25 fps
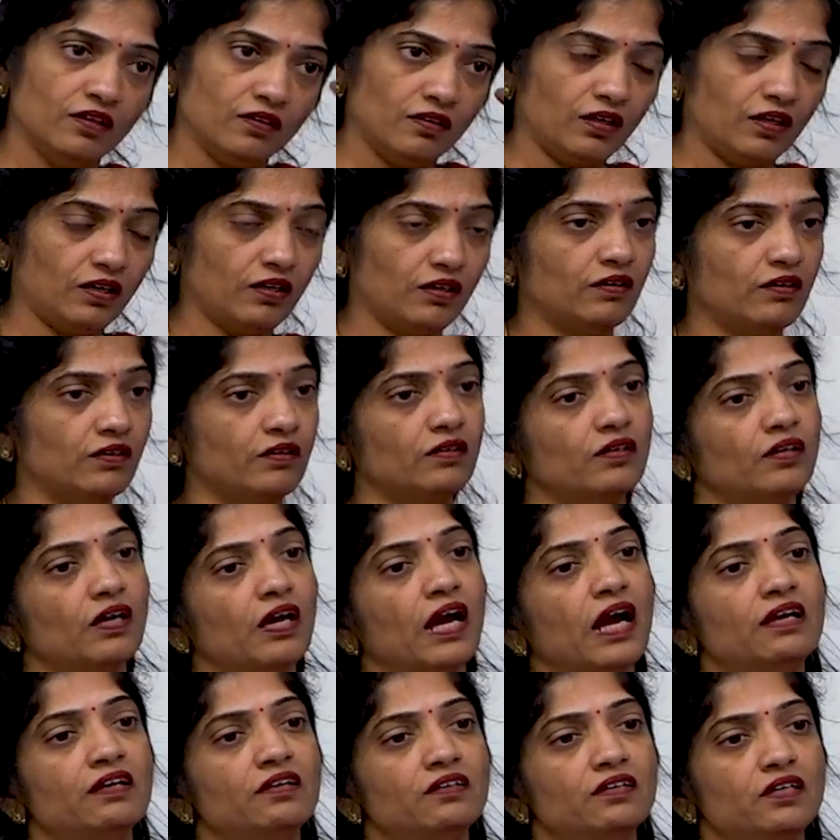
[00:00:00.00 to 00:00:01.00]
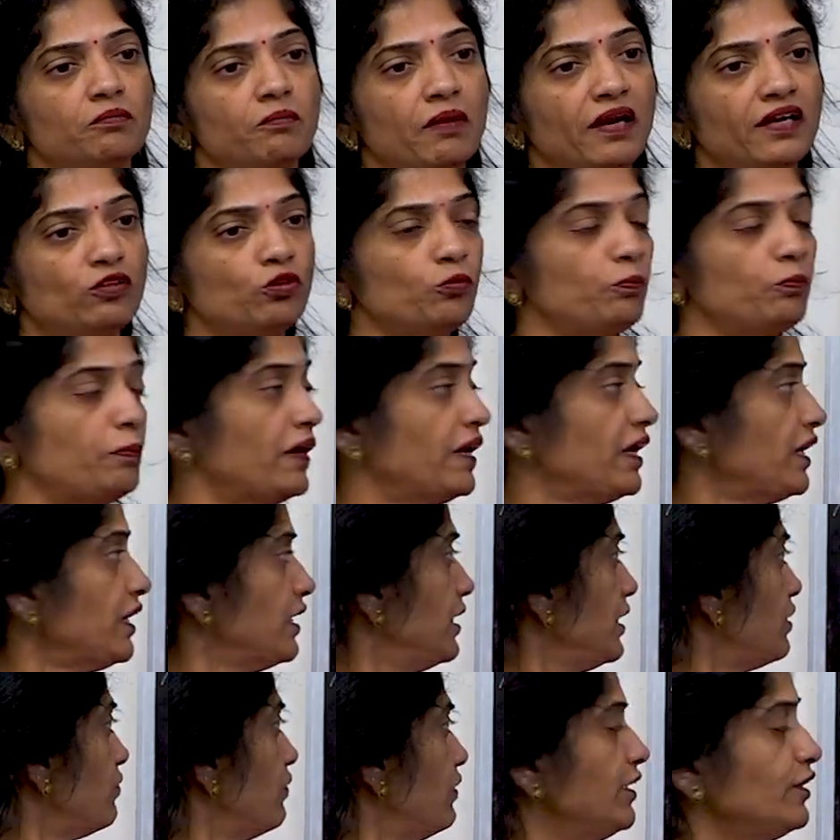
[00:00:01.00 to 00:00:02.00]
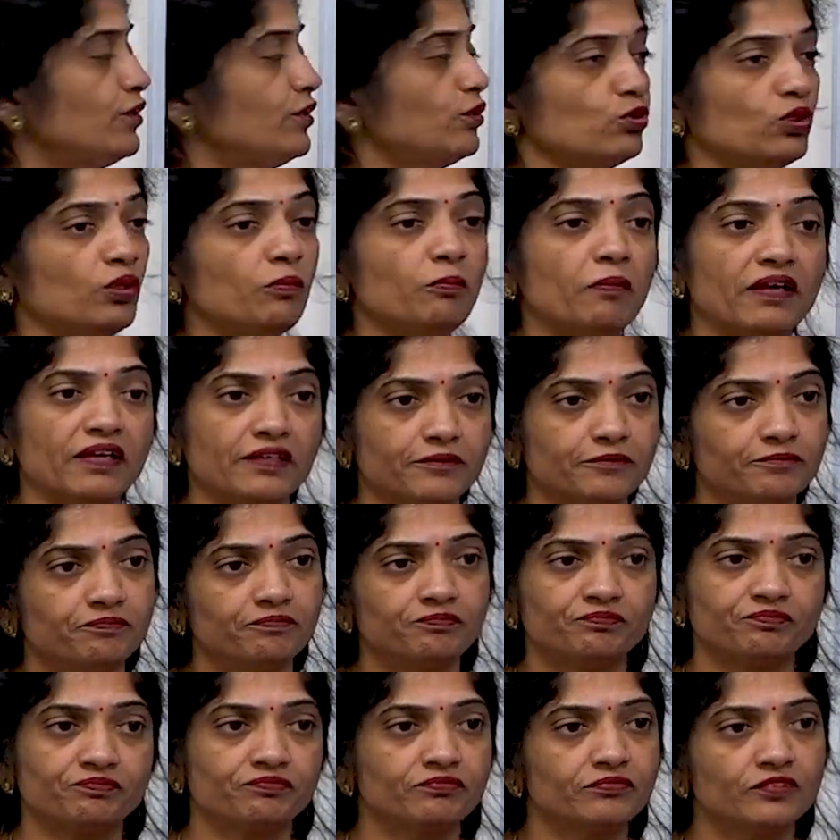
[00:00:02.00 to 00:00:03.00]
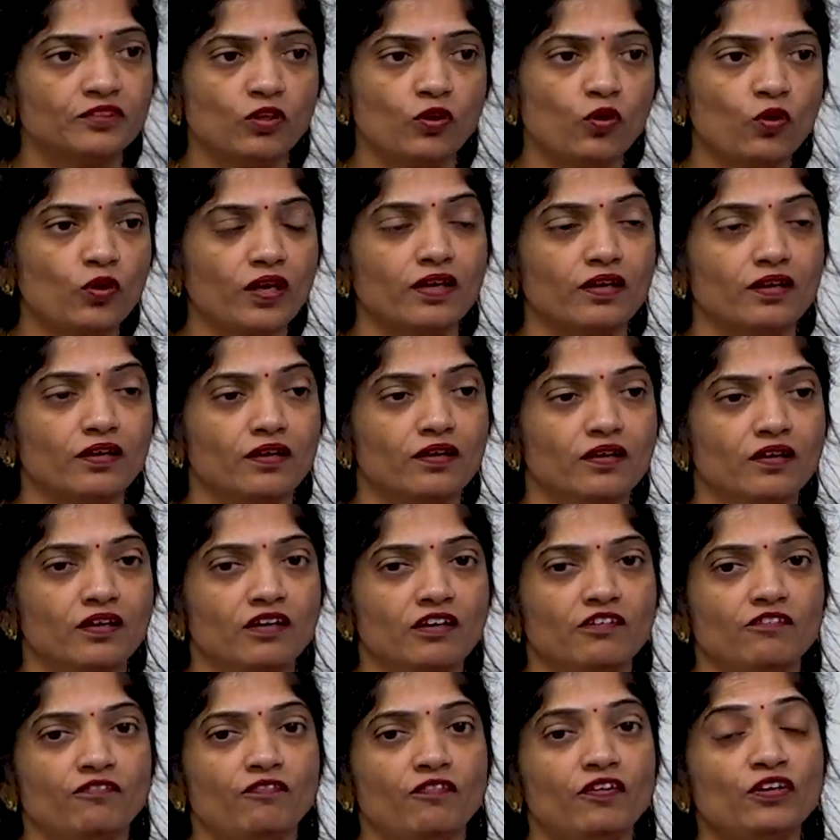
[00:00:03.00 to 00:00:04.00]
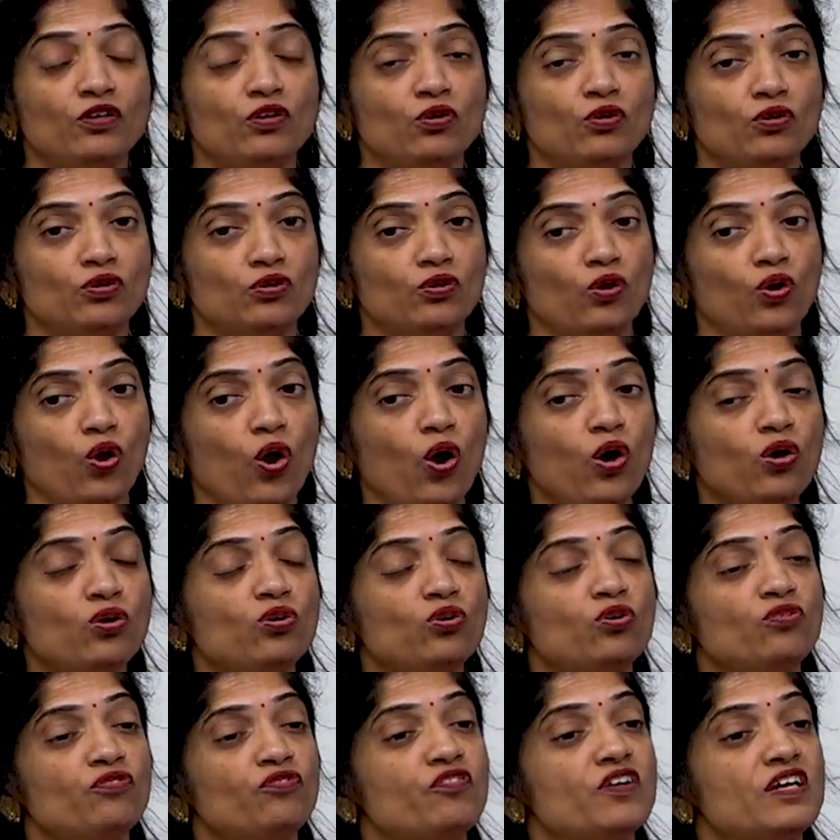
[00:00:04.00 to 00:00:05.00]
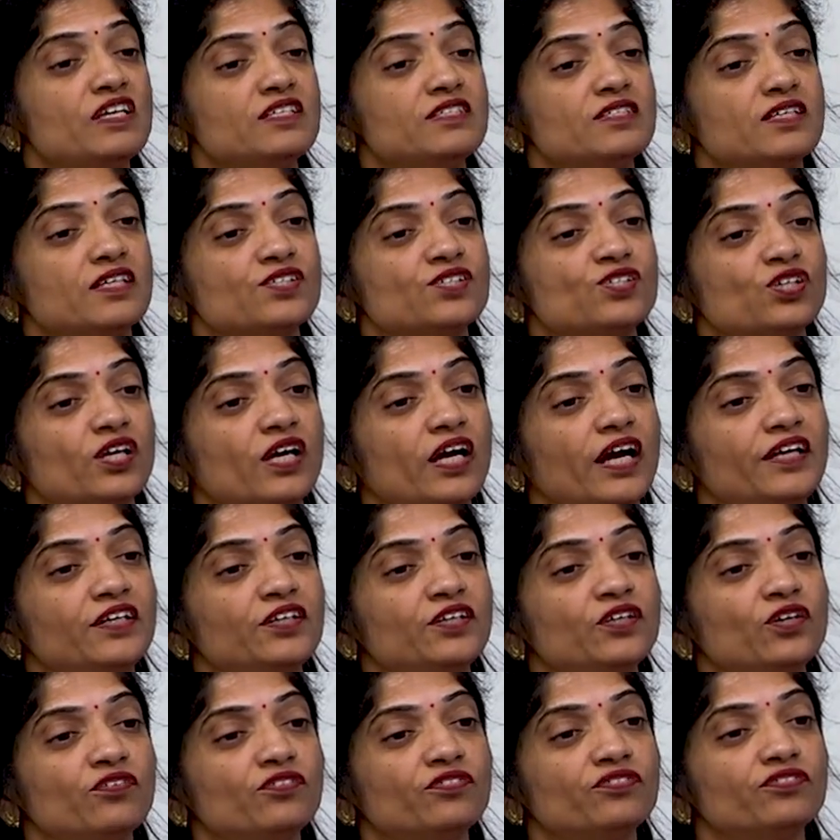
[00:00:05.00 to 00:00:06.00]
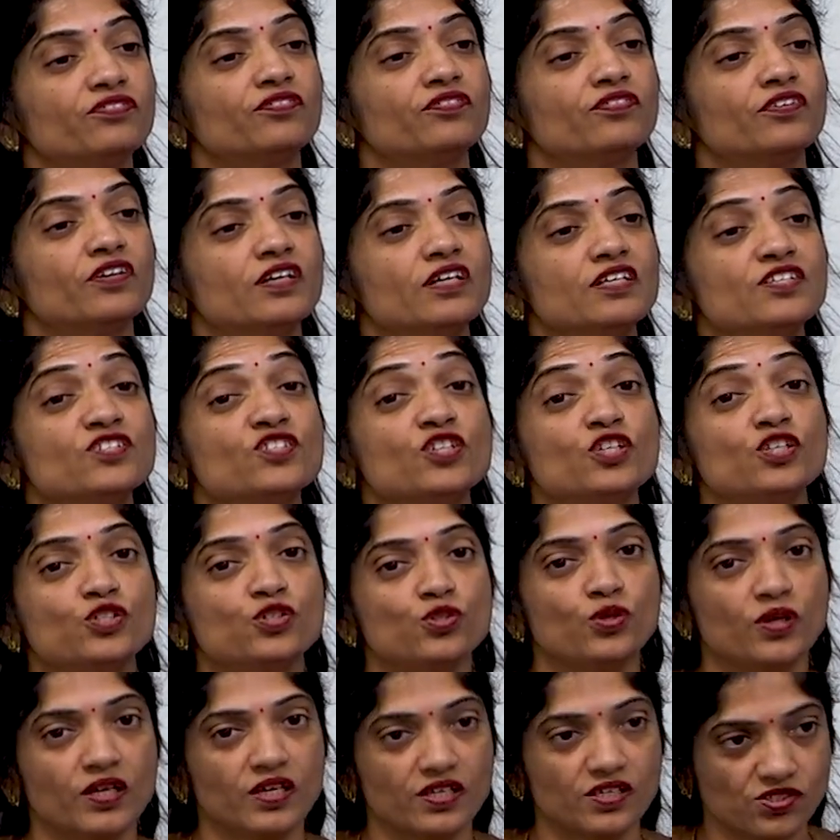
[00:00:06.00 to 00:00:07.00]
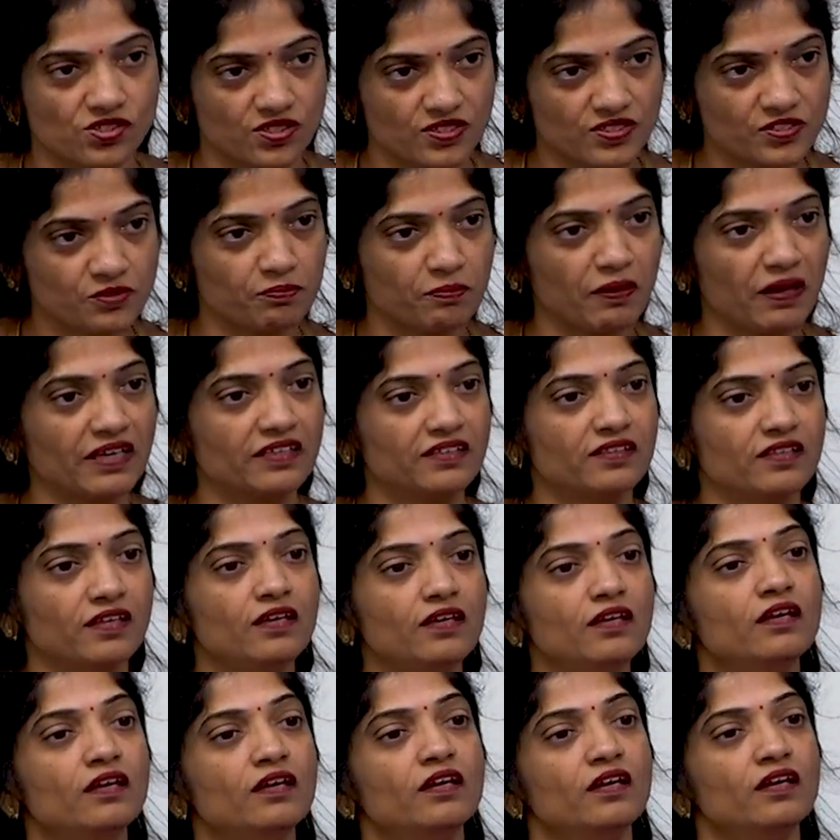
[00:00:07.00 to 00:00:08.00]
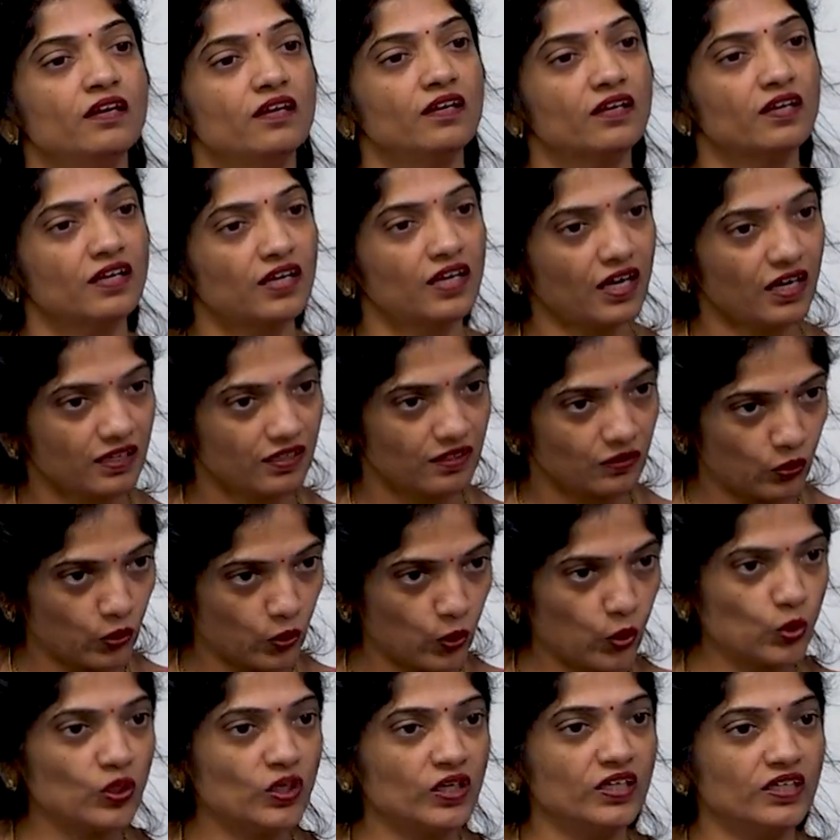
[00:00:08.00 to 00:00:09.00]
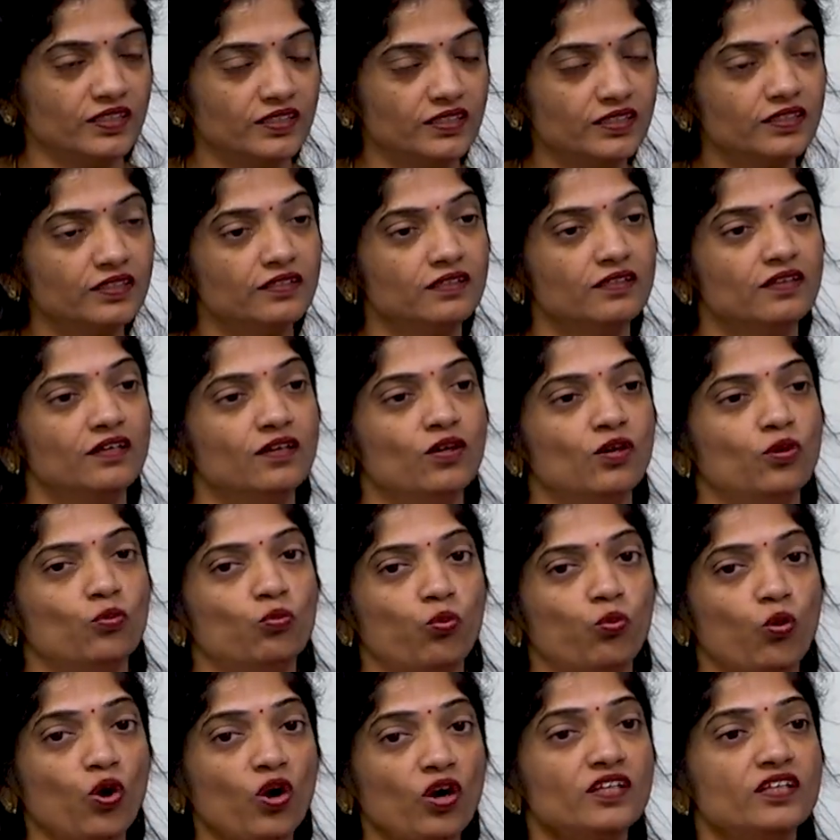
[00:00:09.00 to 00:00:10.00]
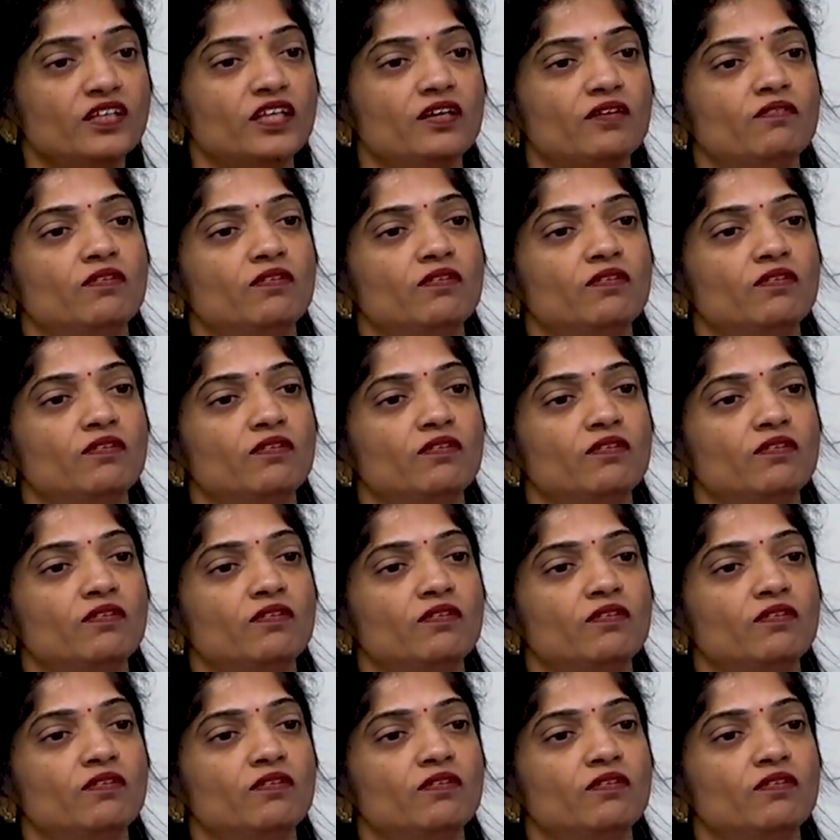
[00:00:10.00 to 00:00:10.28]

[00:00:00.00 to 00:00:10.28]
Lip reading: I'll demand to pay equally to the men. Okay, for not to face such kind of situations by the owner, what they